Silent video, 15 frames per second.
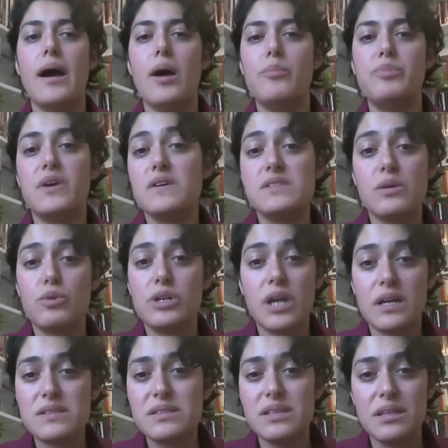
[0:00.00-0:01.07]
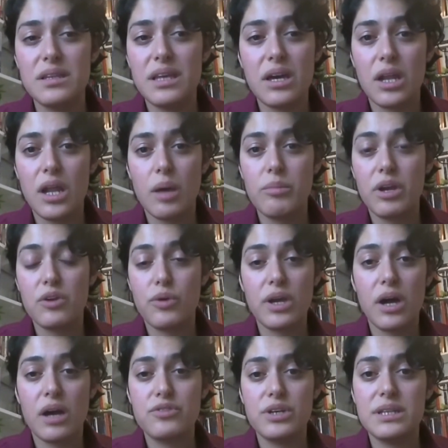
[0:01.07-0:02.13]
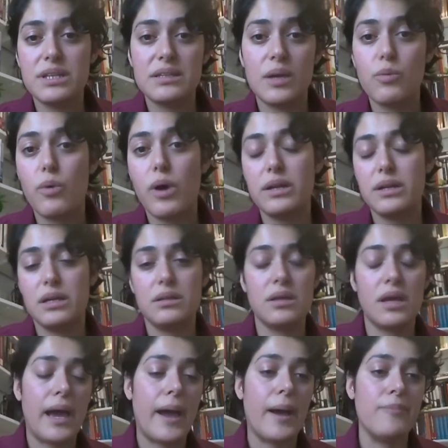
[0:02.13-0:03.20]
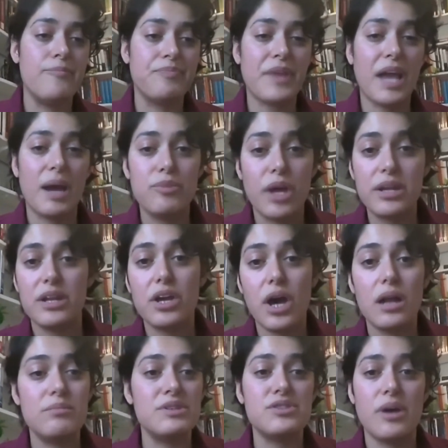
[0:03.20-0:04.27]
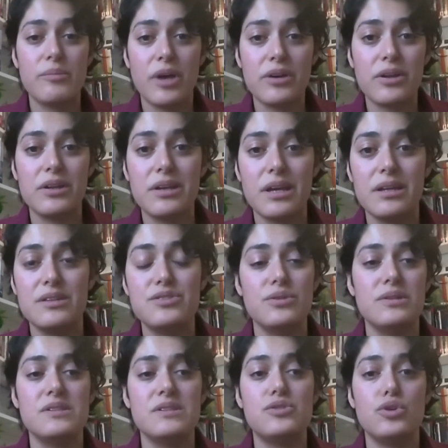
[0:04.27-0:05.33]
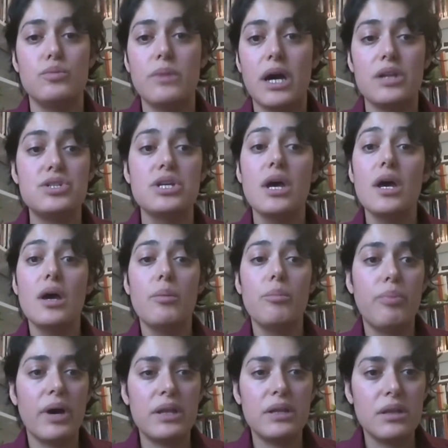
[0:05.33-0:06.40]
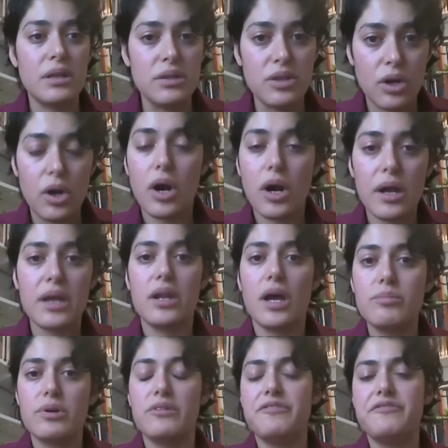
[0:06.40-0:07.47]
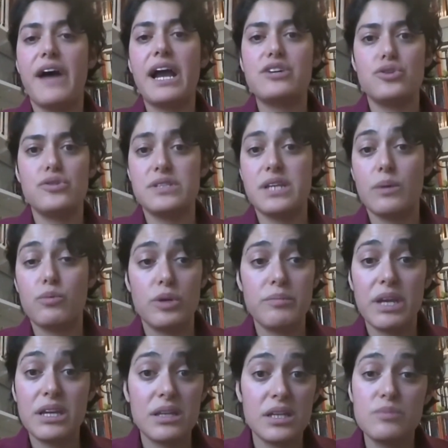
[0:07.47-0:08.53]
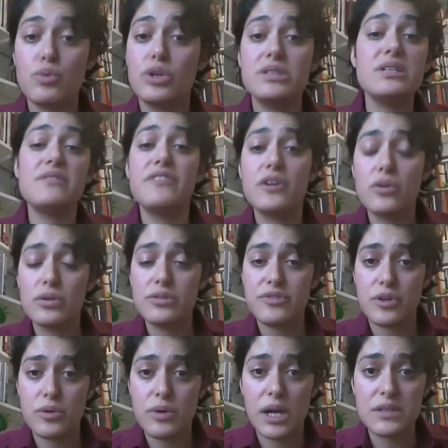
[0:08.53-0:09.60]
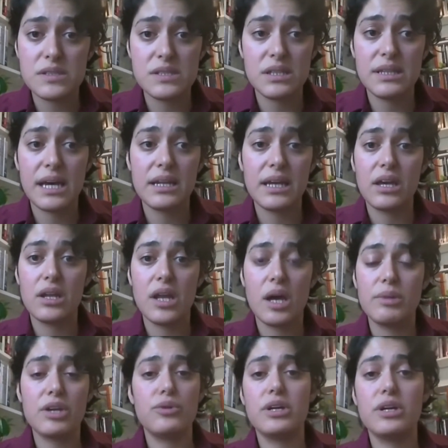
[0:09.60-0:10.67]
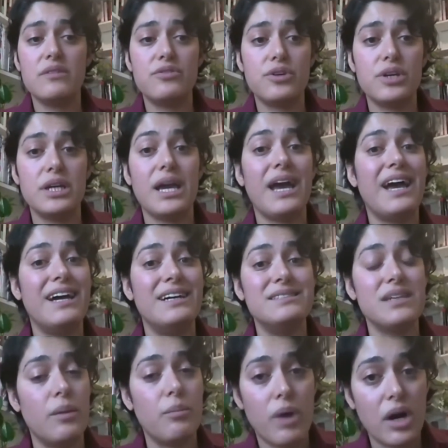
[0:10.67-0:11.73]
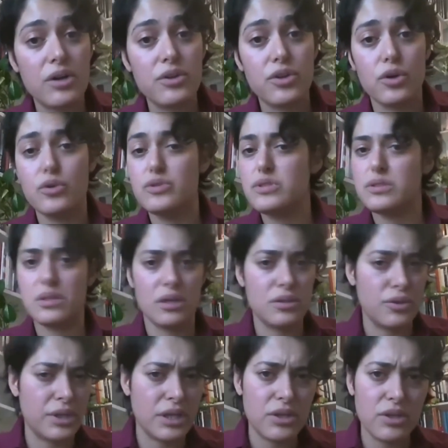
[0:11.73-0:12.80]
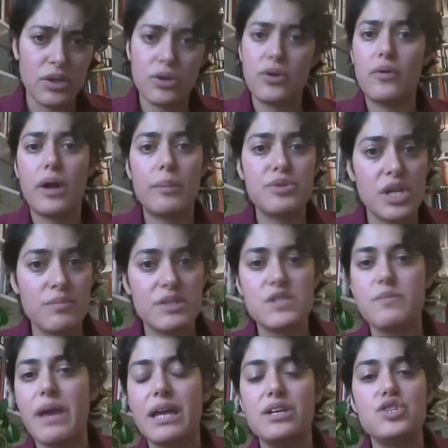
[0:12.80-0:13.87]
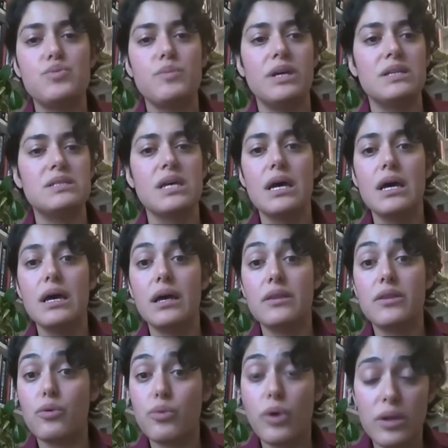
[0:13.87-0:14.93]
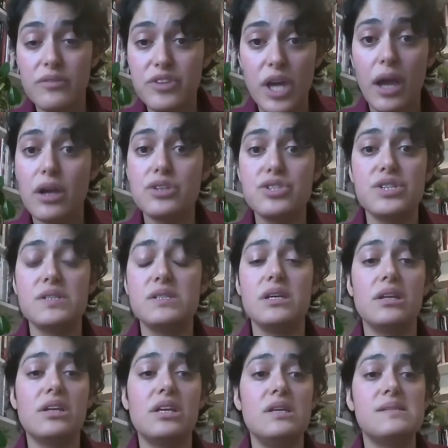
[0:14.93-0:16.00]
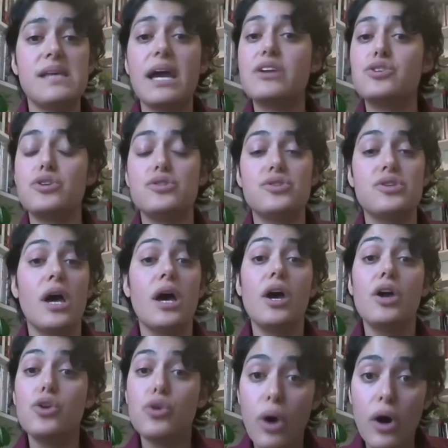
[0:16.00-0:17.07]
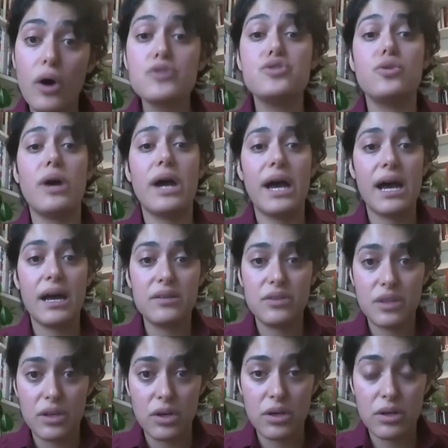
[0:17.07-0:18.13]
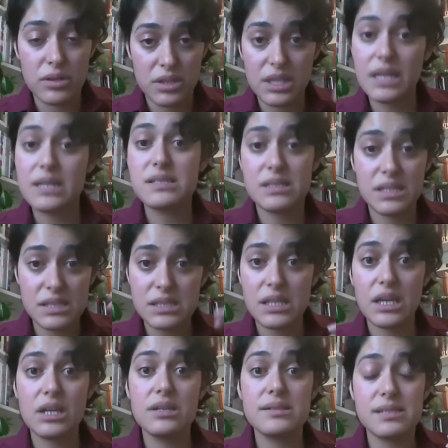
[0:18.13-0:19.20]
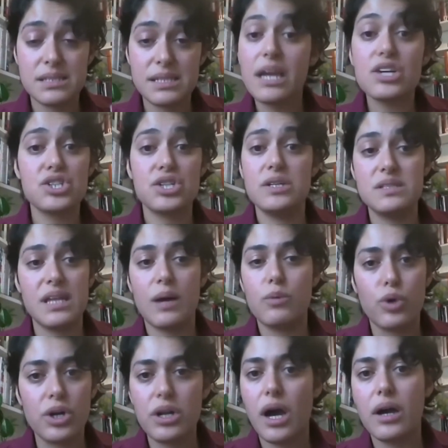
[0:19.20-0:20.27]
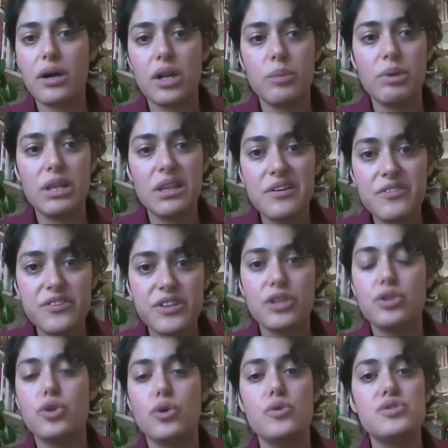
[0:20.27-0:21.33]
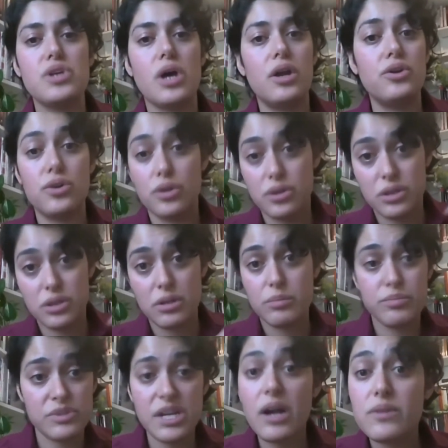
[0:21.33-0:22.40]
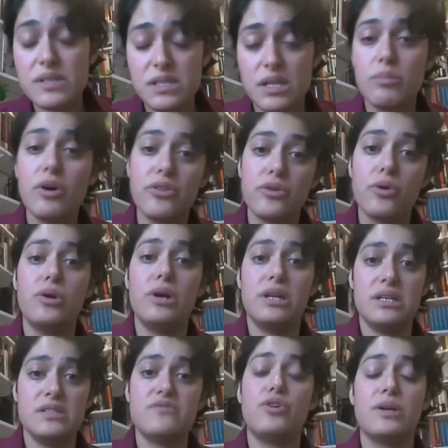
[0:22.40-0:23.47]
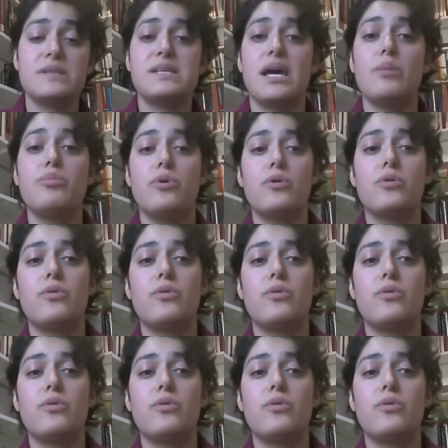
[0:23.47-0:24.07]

because they were not seeing the economic recovery that they wanted. I'm not an economist, so I'm not going to get into this too much, but there are a number of factors that were making it more difficult for Iran to see that economic recovery. And among those, including, corruption, mismanagement, the role of the IRGC in key sectors, you also had the existing sanctions that were not going to be lifted, those under the terrorism authorities, for example,